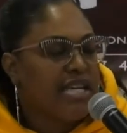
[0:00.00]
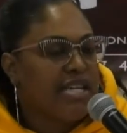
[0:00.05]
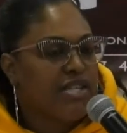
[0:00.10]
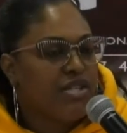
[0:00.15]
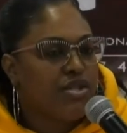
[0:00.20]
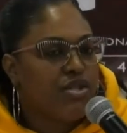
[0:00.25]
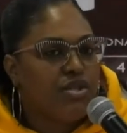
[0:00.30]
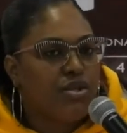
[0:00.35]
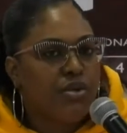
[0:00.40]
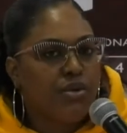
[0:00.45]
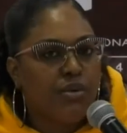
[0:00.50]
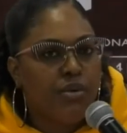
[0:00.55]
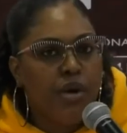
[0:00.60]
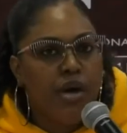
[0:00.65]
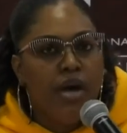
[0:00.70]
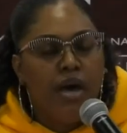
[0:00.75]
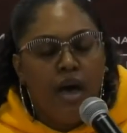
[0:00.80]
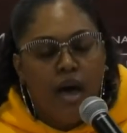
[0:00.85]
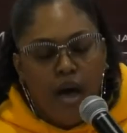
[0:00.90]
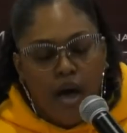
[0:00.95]
And it's
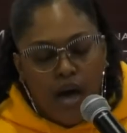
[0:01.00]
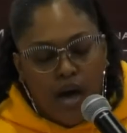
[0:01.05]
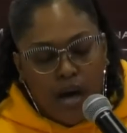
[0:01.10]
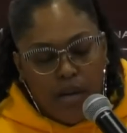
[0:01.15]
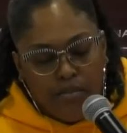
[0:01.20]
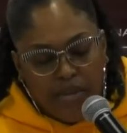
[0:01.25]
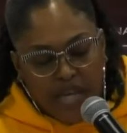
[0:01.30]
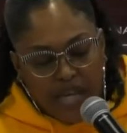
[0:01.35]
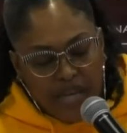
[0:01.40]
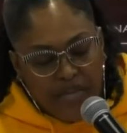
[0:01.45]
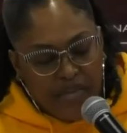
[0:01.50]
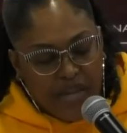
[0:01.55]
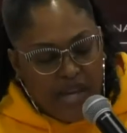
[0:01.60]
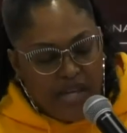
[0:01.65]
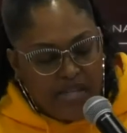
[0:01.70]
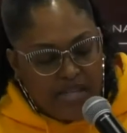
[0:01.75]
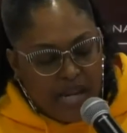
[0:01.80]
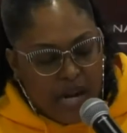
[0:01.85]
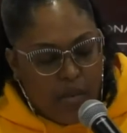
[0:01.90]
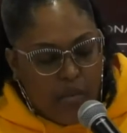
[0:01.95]
two um, key
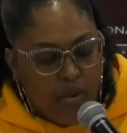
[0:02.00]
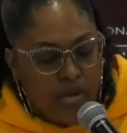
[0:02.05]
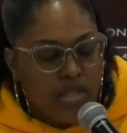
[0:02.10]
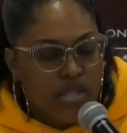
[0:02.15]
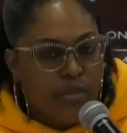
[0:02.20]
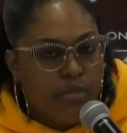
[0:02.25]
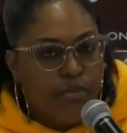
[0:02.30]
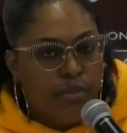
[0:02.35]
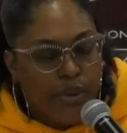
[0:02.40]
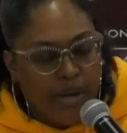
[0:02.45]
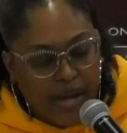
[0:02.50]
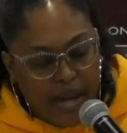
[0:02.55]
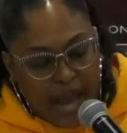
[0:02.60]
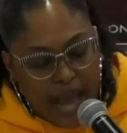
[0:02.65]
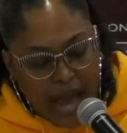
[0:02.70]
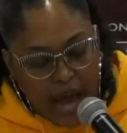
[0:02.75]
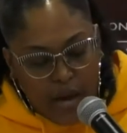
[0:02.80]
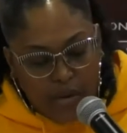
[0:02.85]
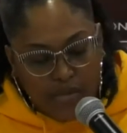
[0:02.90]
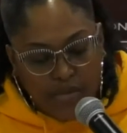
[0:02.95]
things that I want to
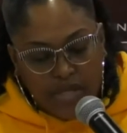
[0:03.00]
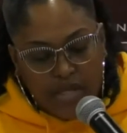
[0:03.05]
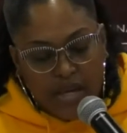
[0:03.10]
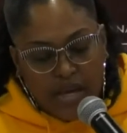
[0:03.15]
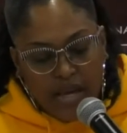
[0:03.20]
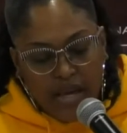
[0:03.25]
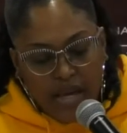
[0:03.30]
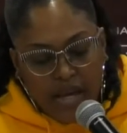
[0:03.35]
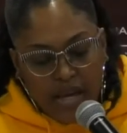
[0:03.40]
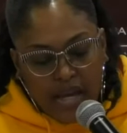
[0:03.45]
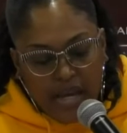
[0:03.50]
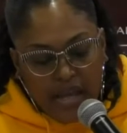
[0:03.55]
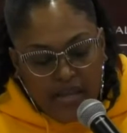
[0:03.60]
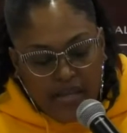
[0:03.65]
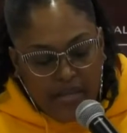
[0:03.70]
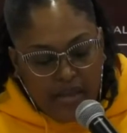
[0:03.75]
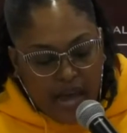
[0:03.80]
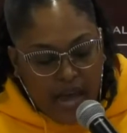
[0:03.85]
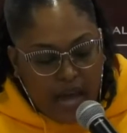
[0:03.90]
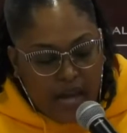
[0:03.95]
bring out
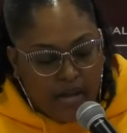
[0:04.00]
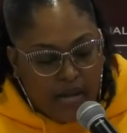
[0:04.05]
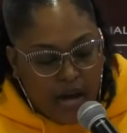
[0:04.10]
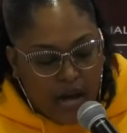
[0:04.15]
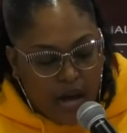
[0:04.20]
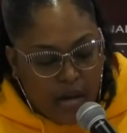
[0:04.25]
in that.